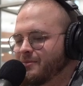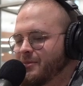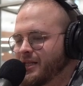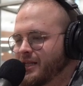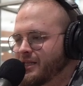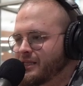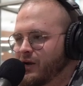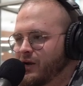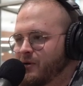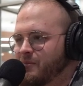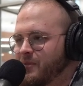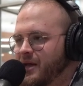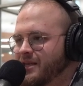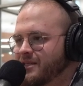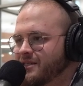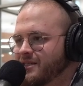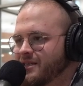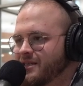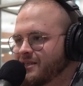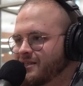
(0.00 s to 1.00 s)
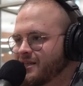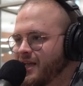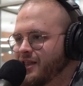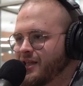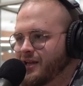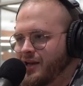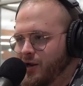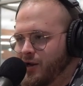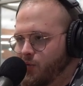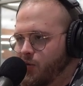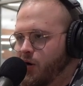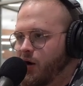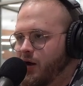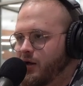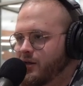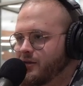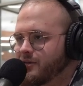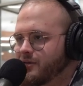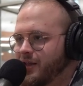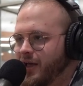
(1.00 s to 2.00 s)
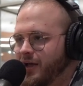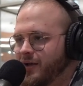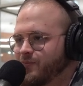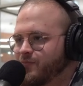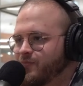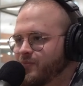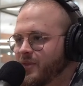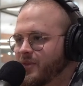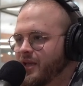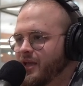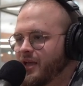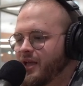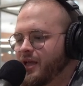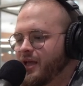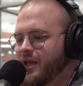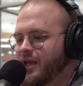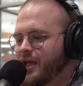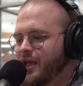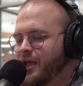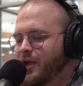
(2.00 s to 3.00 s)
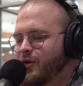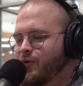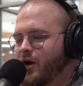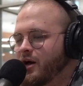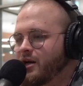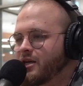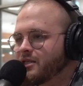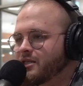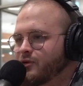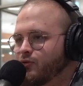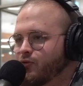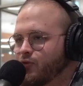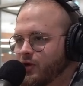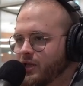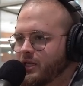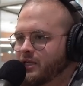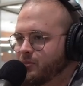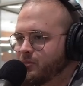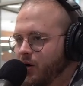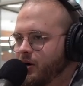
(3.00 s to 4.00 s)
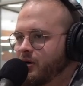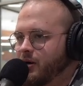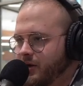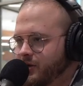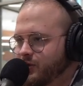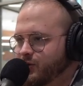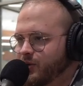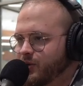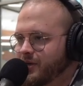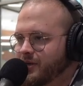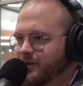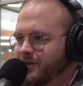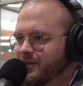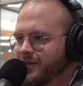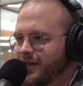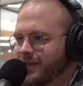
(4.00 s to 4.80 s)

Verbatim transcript: military bases and then Iran, like, Iran is a really small country.